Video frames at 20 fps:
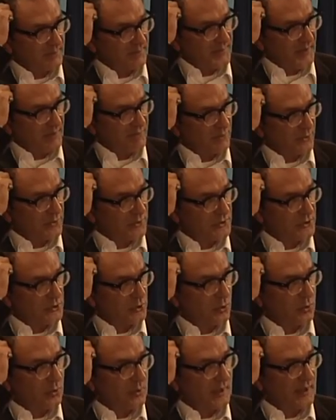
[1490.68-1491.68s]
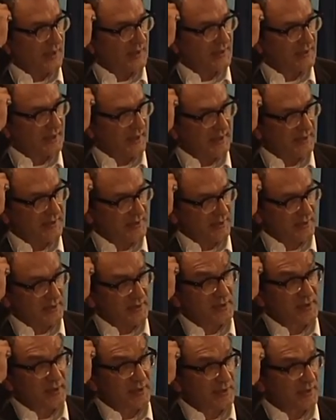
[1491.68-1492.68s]
therefore, the talk is
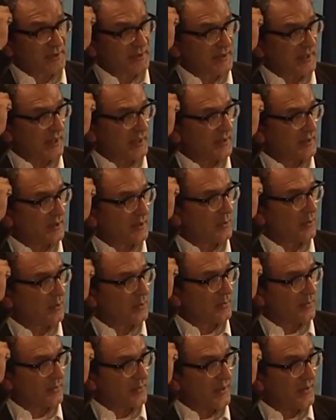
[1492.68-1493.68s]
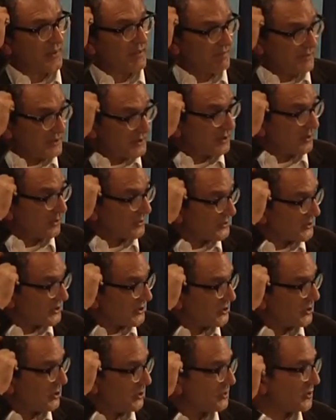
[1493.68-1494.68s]
that just to say that there is a
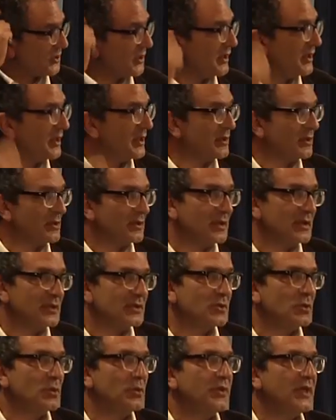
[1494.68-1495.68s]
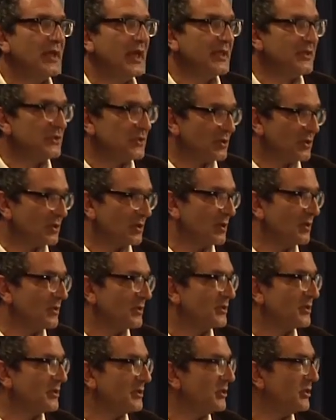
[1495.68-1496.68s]
constitution in England, and it's called the ancient
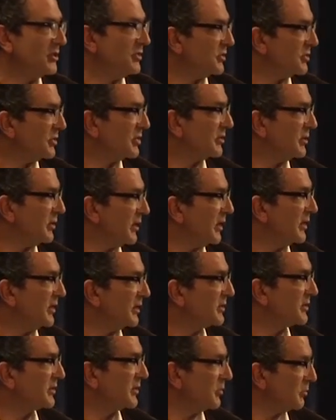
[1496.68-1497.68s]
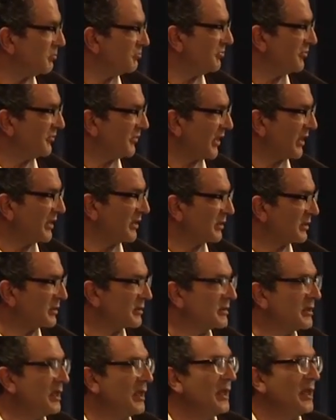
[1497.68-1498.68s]
constitution, and it still
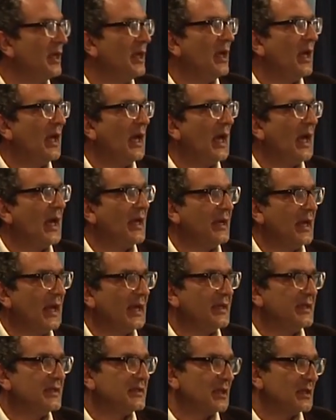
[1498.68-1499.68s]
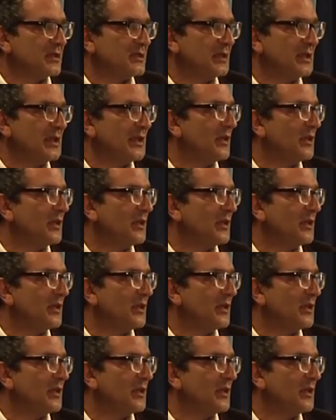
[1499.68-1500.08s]
prevails. And it's utterly